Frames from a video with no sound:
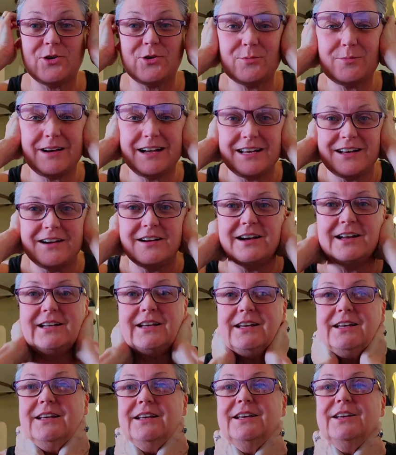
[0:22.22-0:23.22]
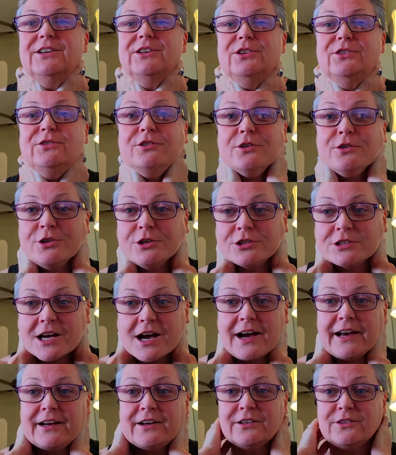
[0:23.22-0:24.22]
oh my God. You know you're
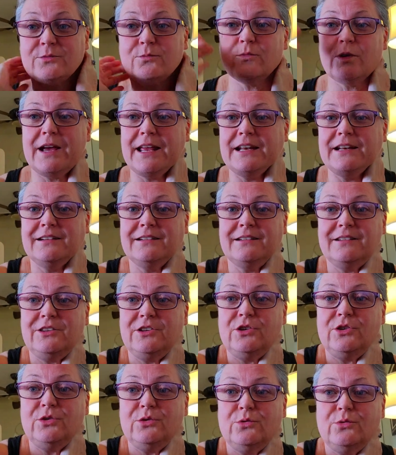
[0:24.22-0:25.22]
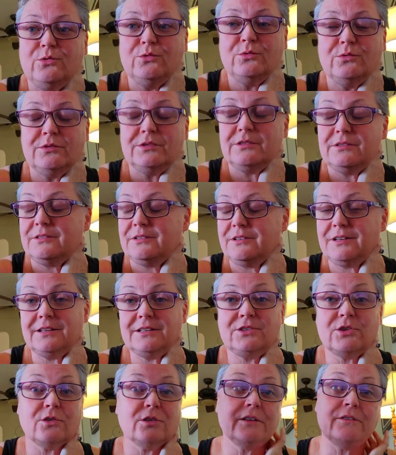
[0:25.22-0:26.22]
tired when you
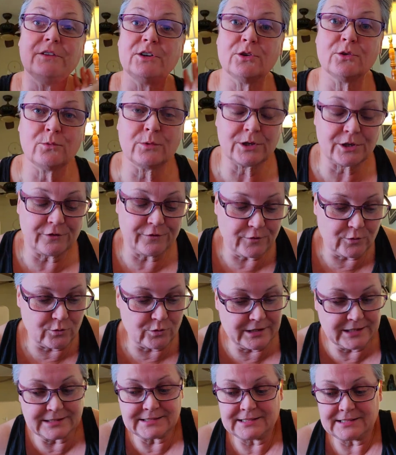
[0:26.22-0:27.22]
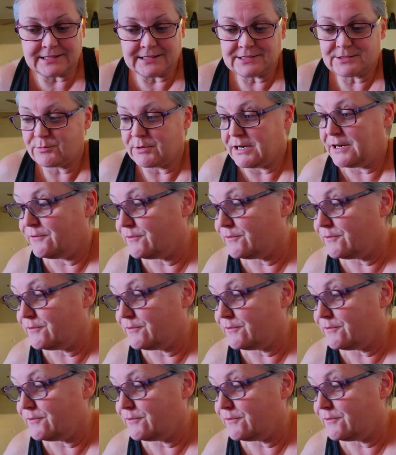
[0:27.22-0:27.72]
don't even know where your phone is and it's right